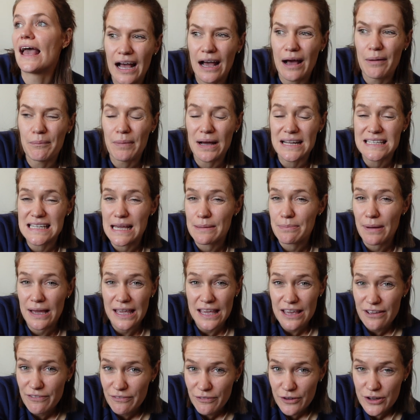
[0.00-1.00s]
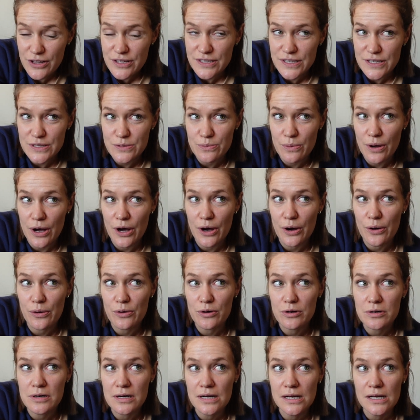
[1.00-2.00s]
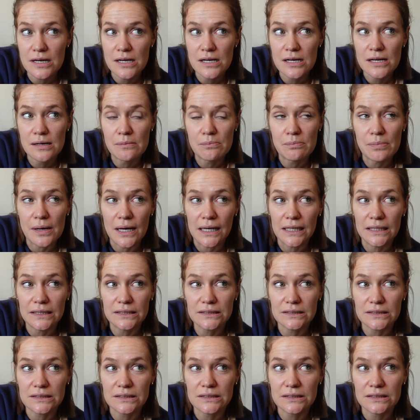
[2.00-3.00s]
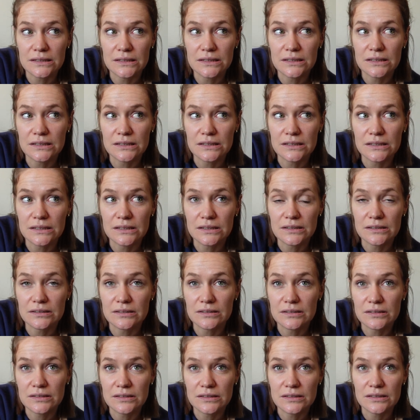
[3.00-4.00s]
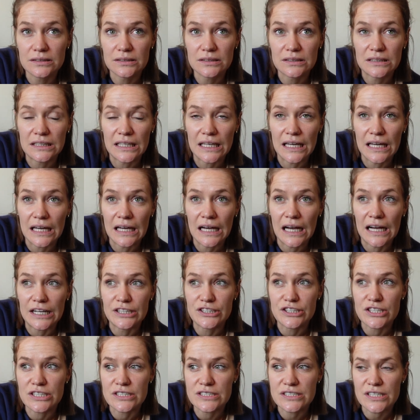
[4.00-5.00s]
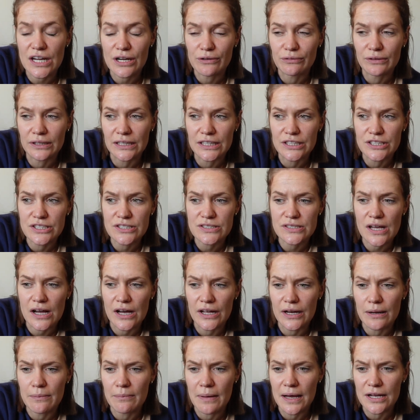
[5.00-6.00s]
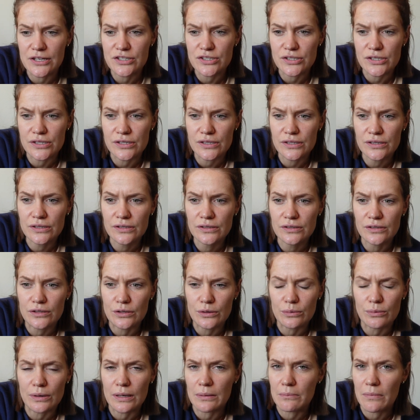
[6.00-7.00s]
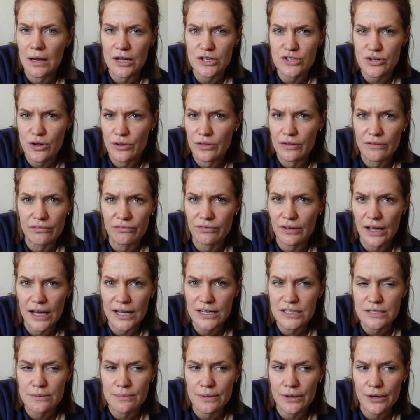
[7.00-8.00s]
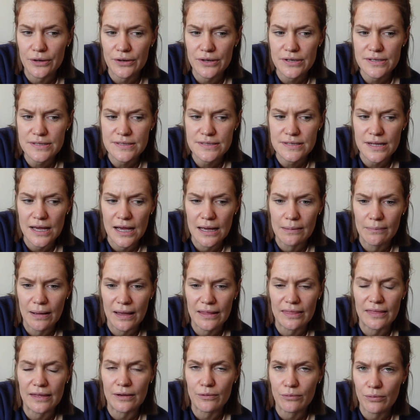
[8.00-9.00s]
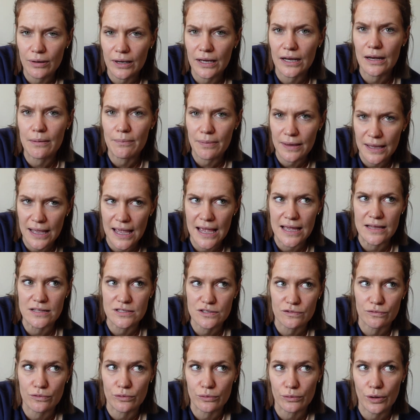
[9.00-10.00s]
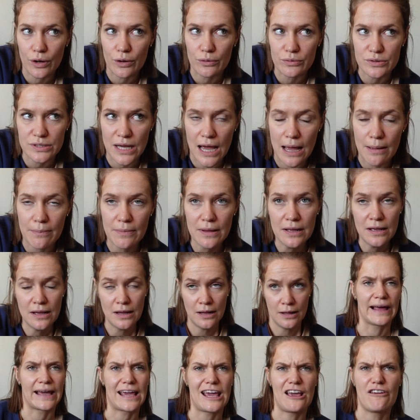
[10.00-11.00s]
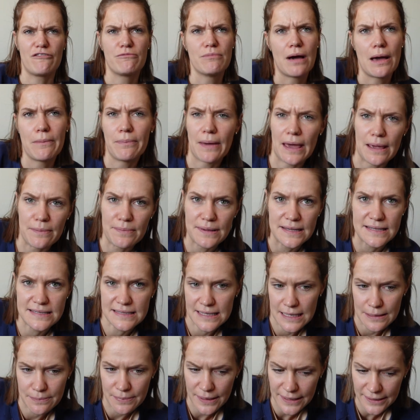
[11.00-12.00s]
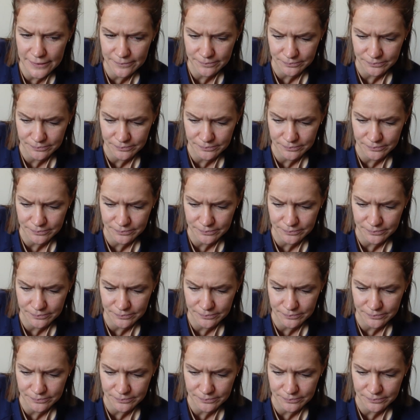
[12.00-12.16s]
might take my earphones as well. But yeah, I really just can't imagine doing much on the flight, to be honest. I think we're going to be hands full the whole time. Like, if my baby's sleeping,